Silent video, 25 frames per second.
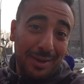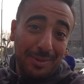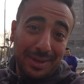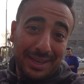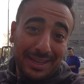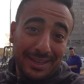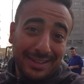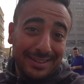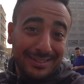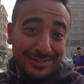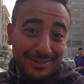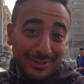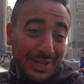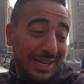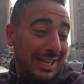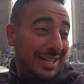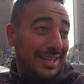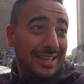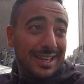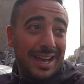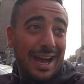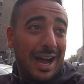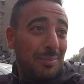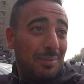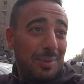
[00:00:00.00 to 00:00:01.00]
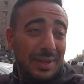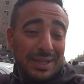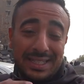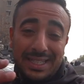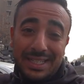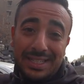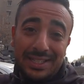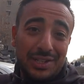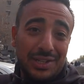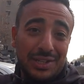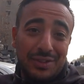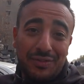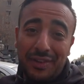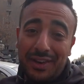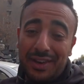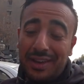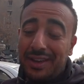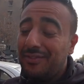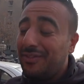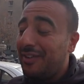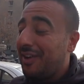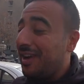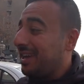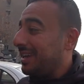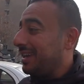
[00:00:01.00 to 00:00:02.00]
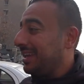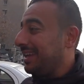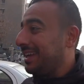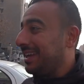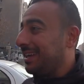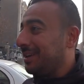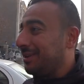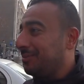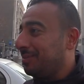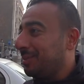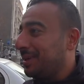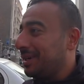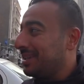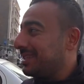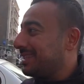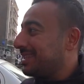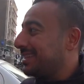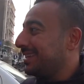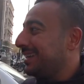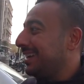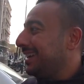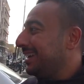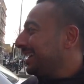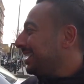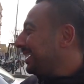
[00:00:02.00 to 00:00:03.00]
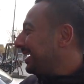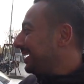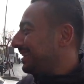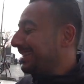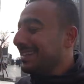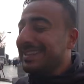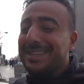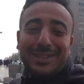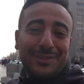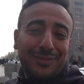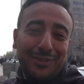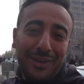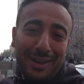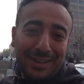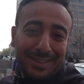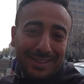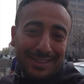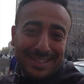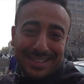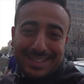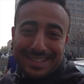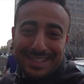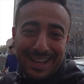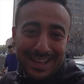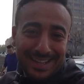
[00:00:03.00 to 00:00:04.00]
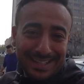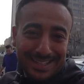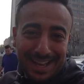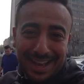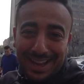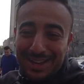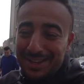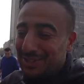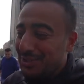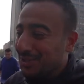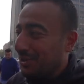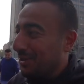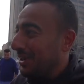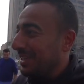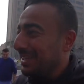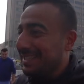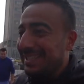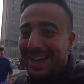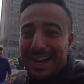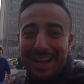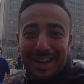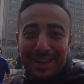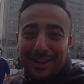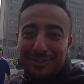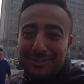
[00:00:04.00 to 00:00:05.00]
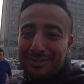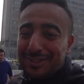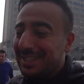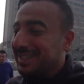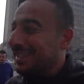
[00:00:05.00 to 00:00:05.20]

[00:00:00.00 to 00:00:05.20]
me. Really, I blend in just fine here, but this is fun, this is nice, I enjoy it, I love it.